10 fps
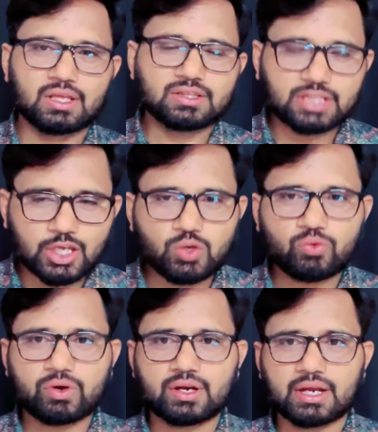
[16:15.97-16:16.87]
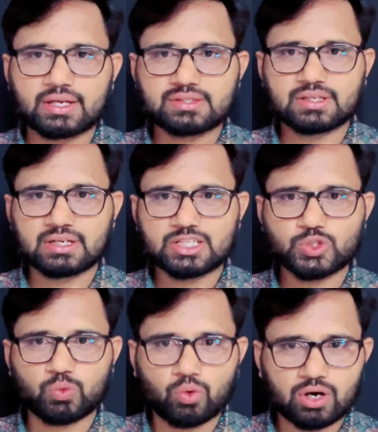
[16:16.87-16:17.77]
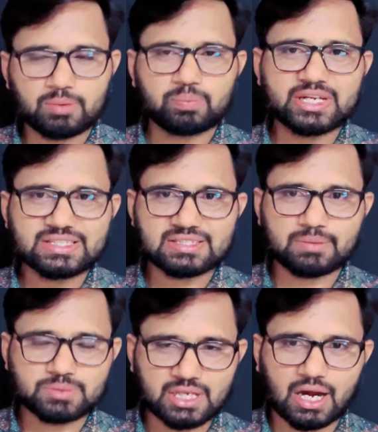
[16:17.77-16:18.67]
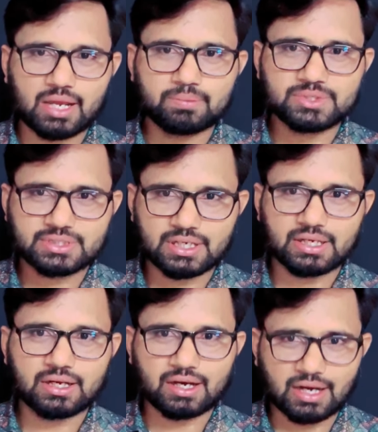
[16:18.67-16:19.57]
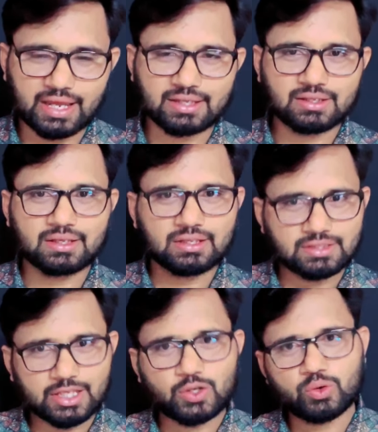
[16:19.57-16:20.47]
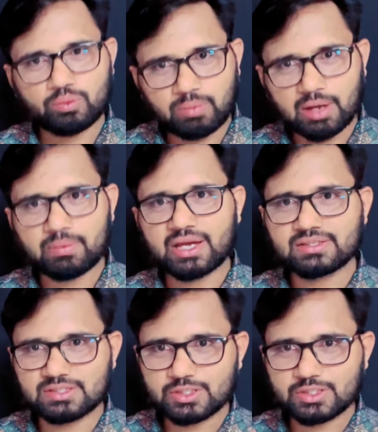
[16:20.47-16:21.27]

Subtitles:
Thank you for Nagis English World. Please subscribe, share, like. Thank you. Bye bye. See